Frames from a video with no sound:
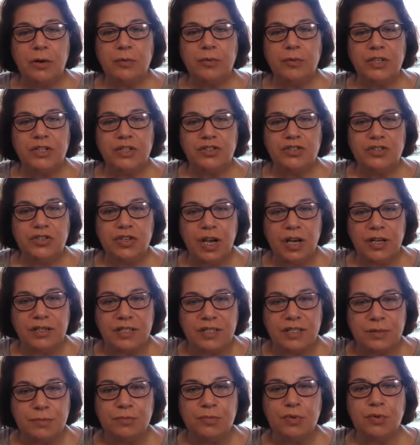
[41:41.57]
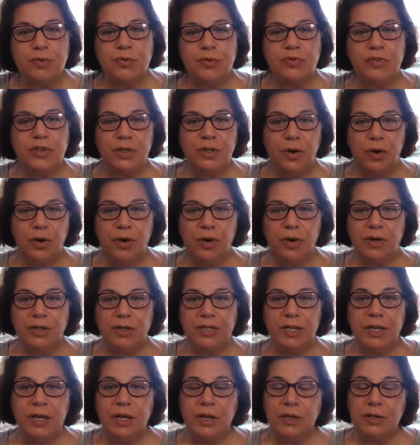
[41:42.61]
We're just moving on.
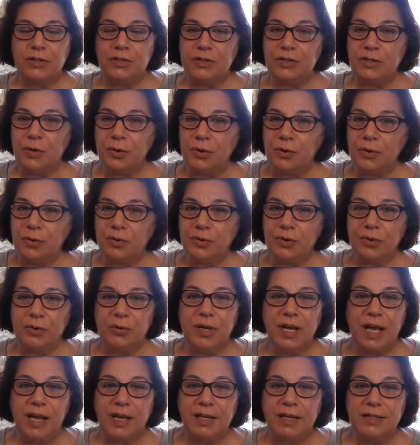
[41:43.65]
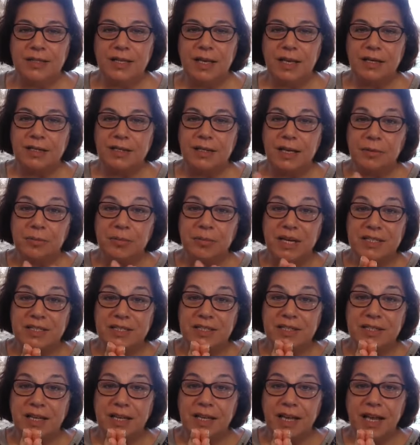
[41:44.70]
So, you guys,
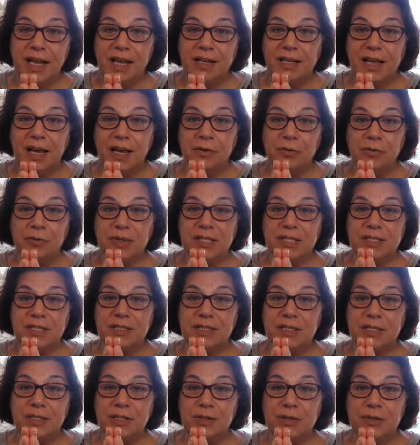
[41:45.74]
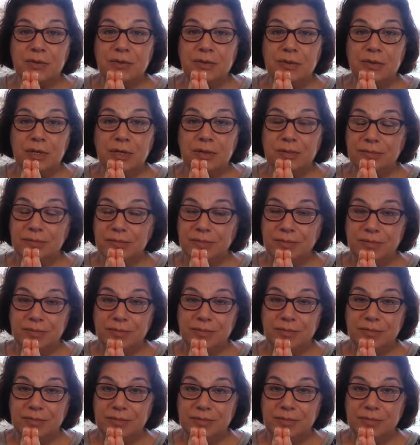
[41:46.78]
namaste, and I will see you
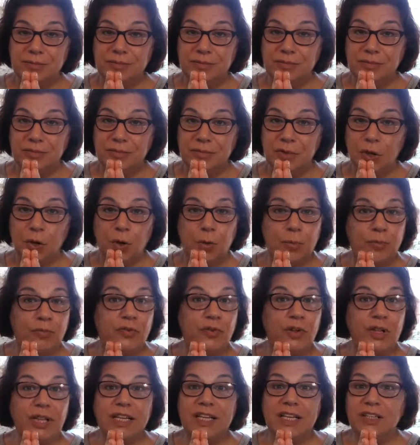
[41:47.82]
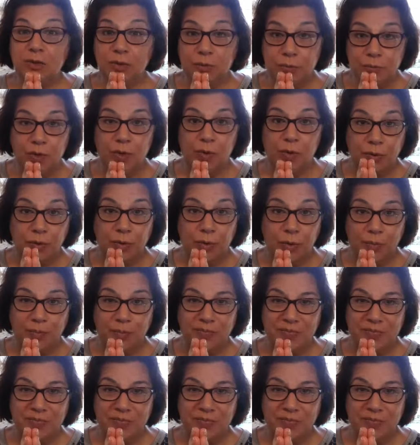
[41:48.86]
hopefully tomorrow.